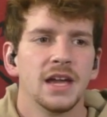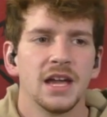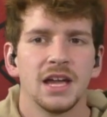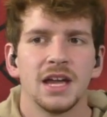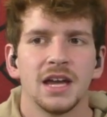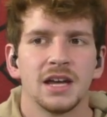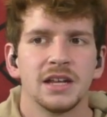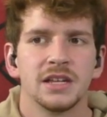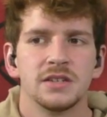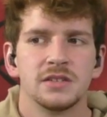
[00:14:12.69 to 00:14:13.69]

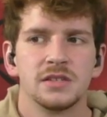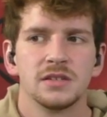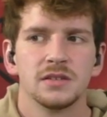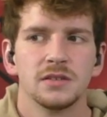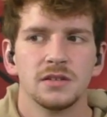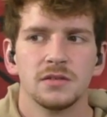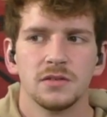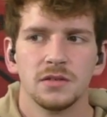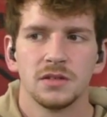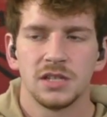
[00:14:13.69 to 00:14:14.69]
And
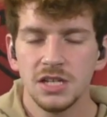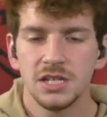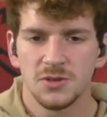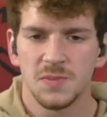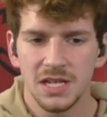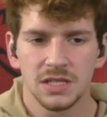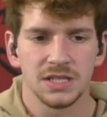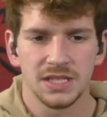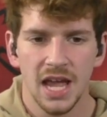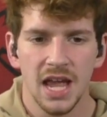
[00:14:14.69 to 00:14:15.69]
TJ was basically
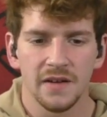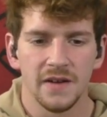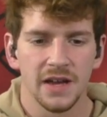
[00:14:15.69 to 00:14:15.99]
saying